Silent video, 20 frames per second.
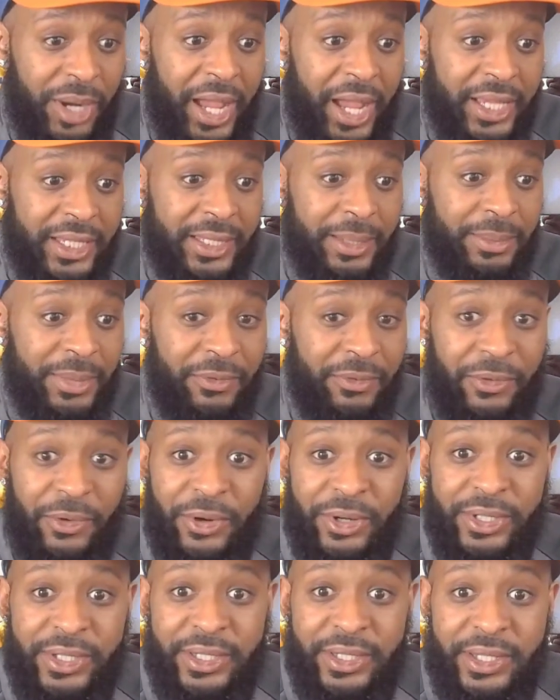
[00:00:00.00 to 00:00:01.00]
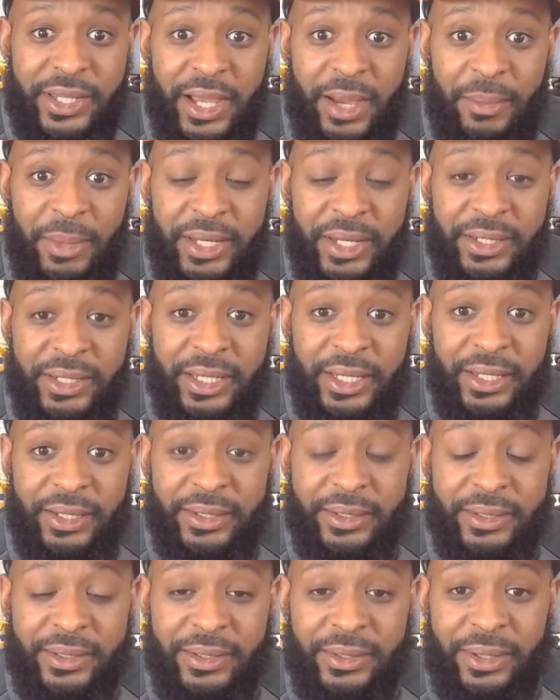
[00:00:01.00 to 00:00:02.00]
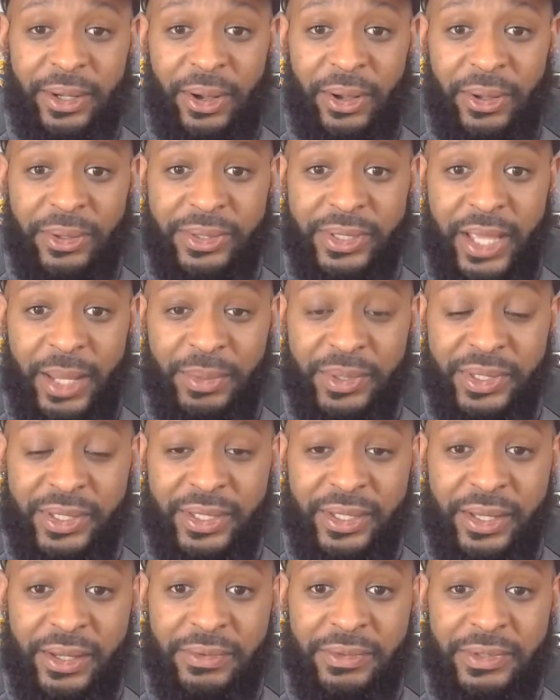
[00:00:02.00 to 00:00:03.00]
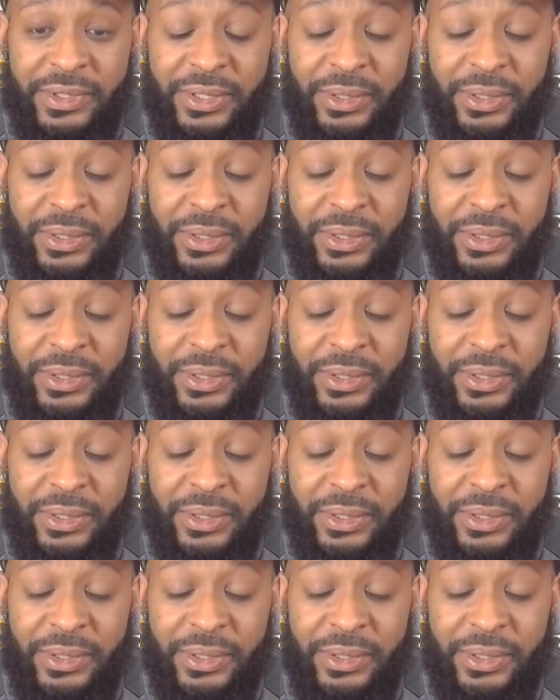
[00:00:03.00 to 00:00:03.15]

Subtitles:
probably some divorces coming and all type of stuff.